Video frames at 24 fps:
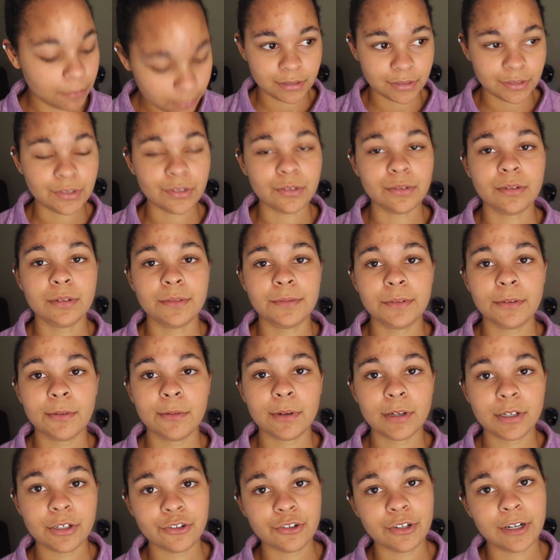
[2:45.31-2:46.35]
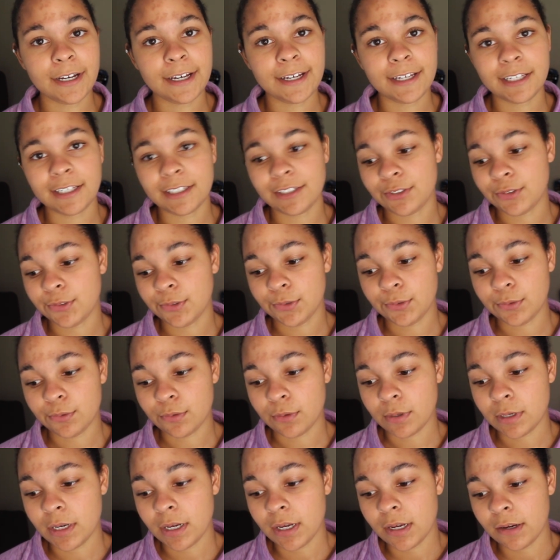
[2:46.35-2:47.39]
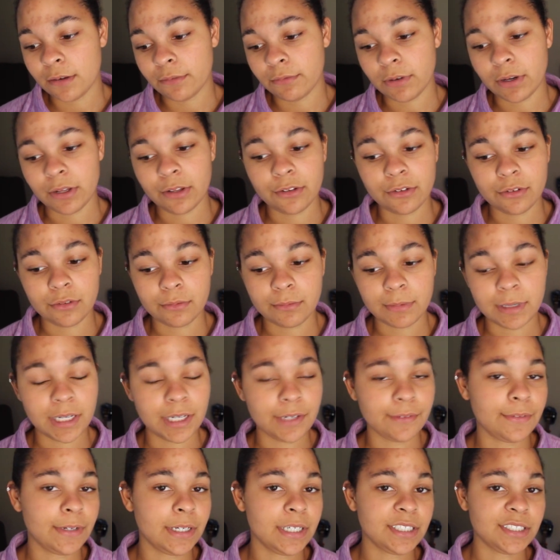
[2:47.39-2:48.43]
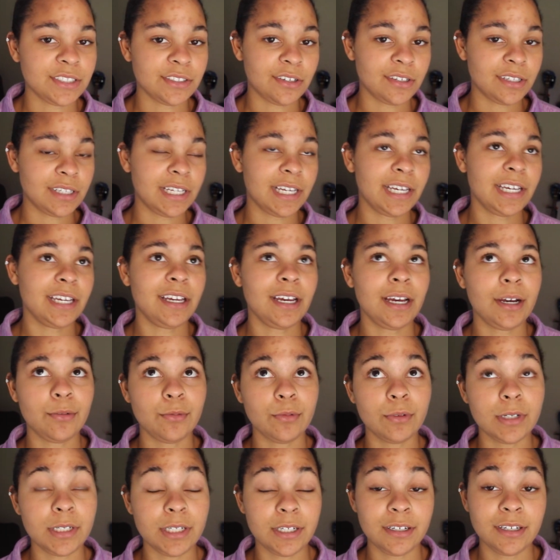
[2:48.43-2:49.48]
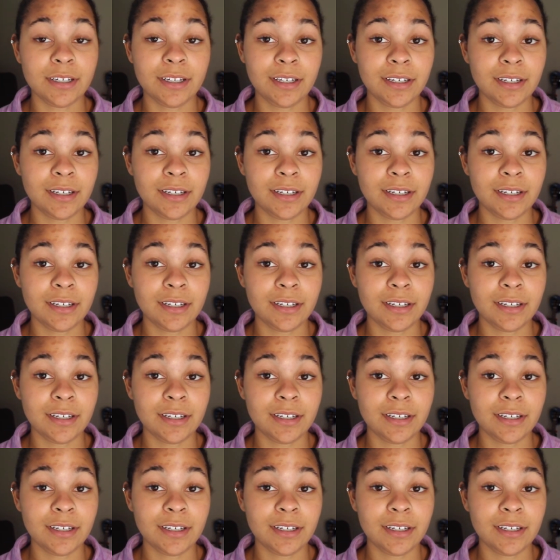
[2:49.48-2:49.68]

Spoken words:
So if you want to try to follow my advice on that, I would